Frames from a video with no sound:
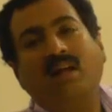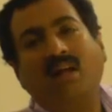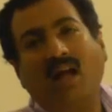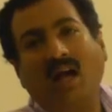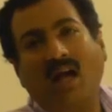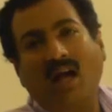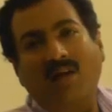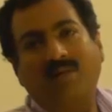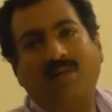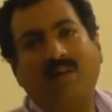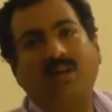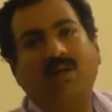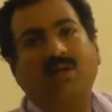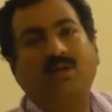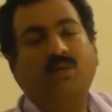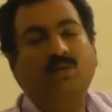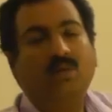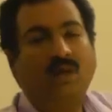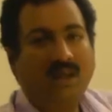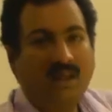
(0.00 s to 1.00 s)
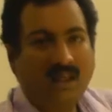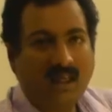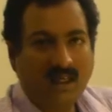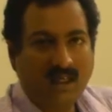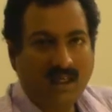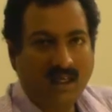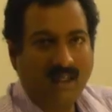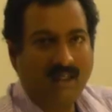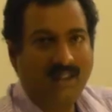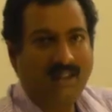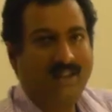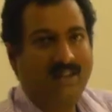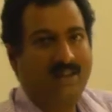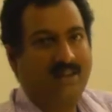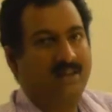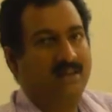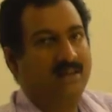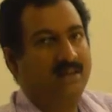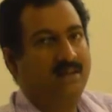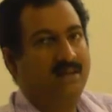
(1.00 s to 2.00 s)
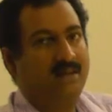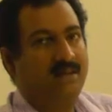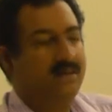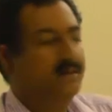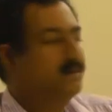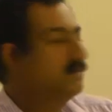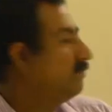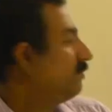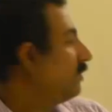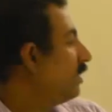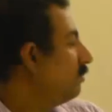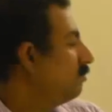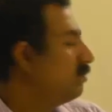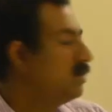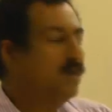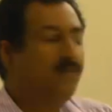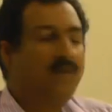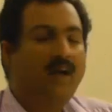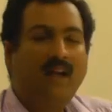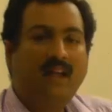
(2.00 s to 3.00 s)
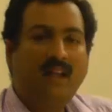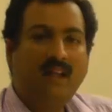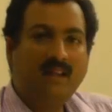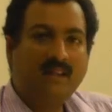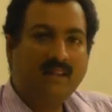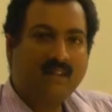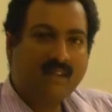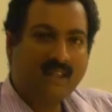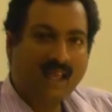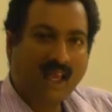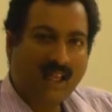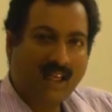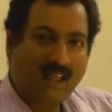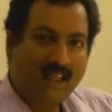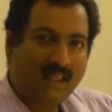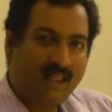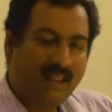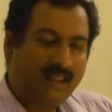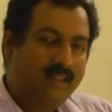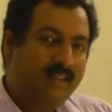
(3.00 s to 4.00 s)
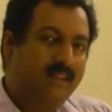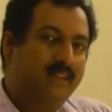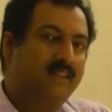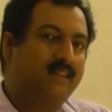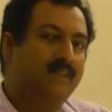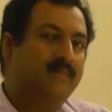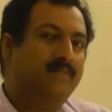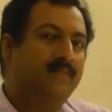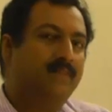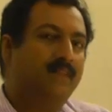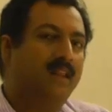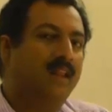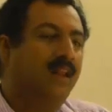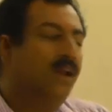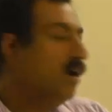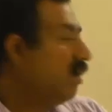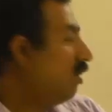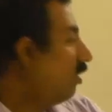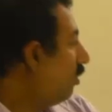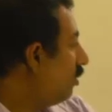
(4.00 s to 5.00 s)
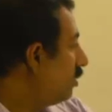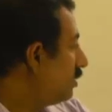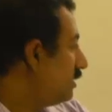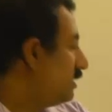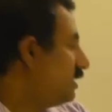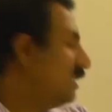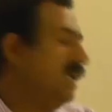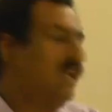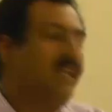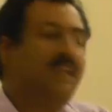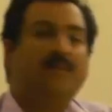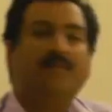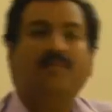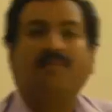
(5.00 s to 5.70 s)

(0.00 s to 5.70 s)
having good working conditions, providing salaries on time